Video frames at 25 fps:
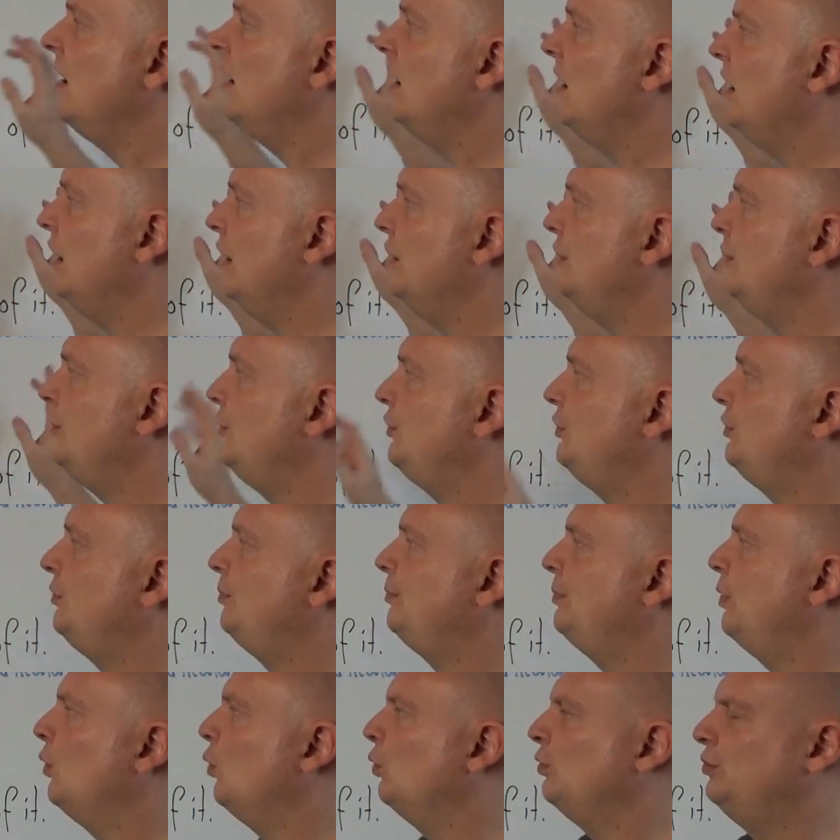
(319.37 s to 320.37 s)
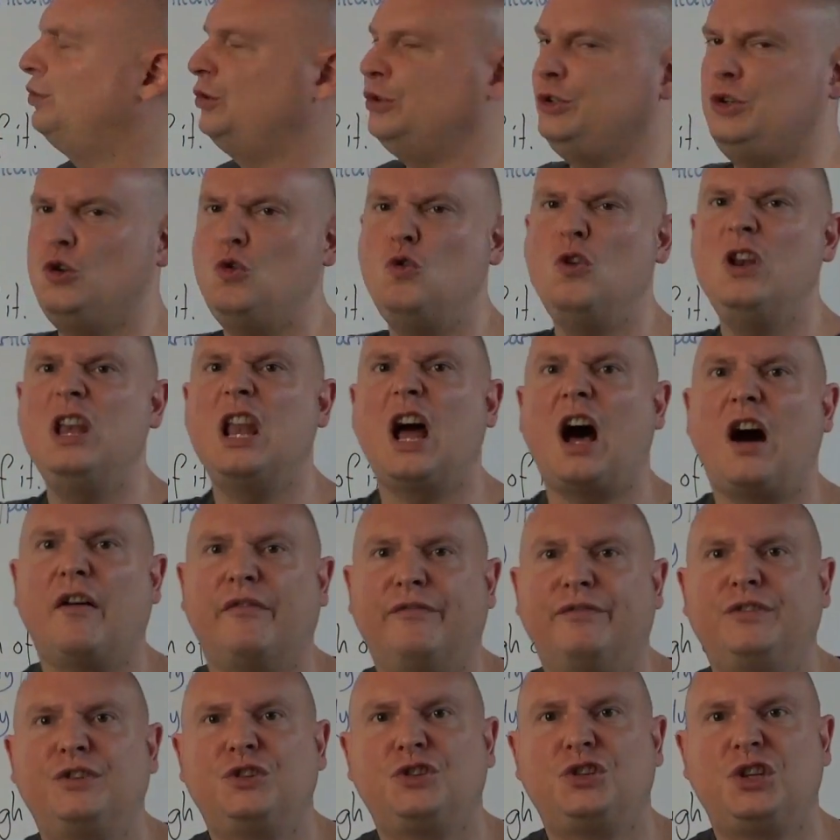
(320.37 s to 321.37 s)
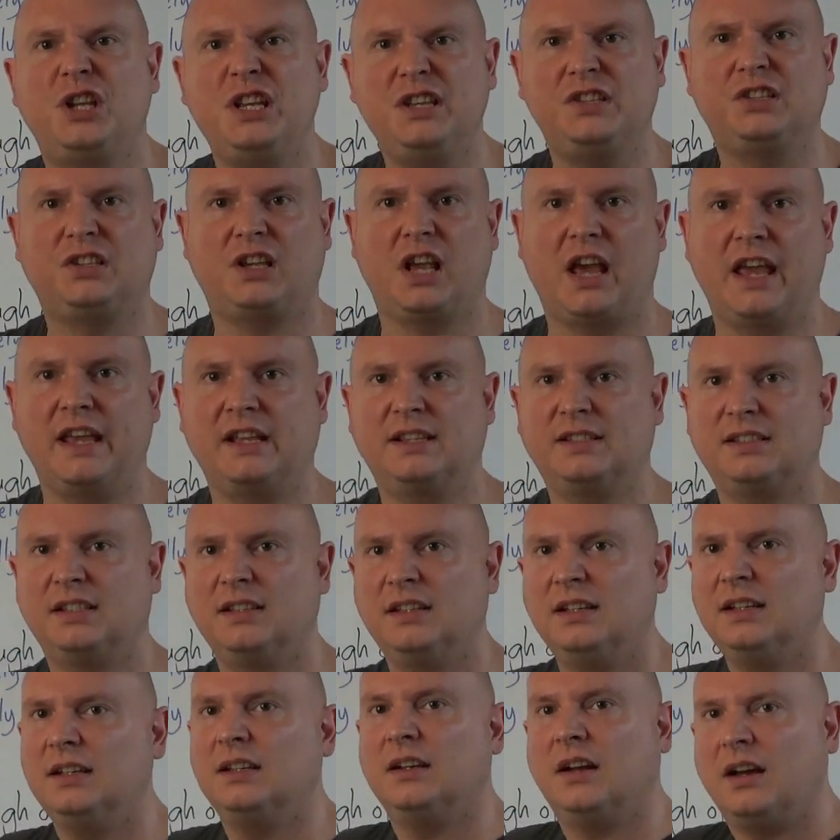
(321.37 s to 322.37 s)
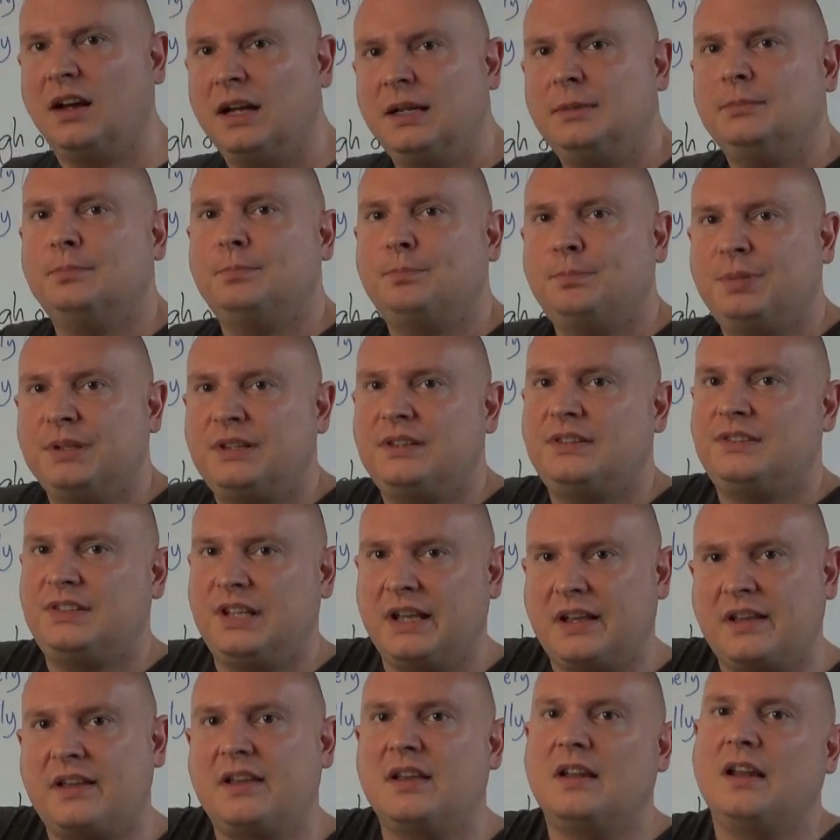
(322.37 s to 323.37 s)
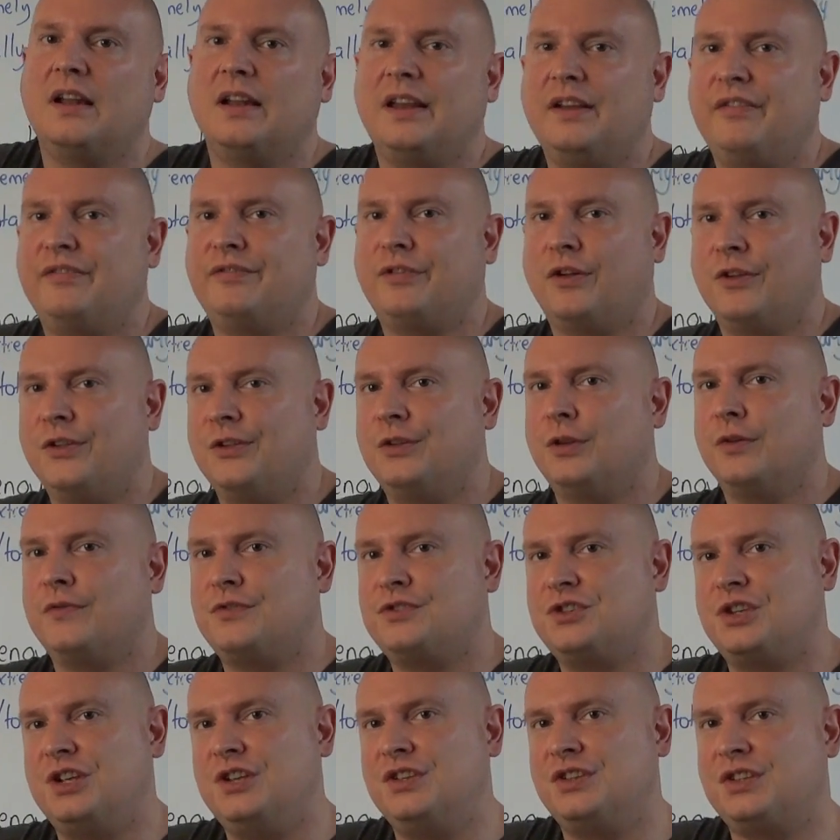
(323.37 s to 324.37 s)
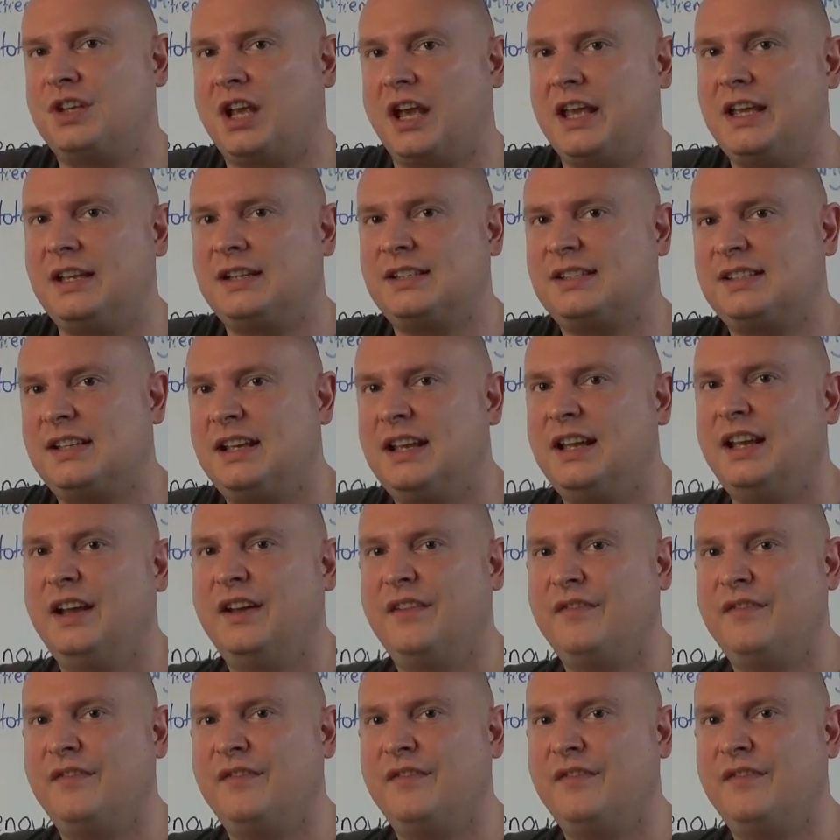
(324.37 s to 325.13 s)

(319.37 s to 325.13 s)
Paul, do you love cheesecakes? I'm particularly fond of cheesecakes.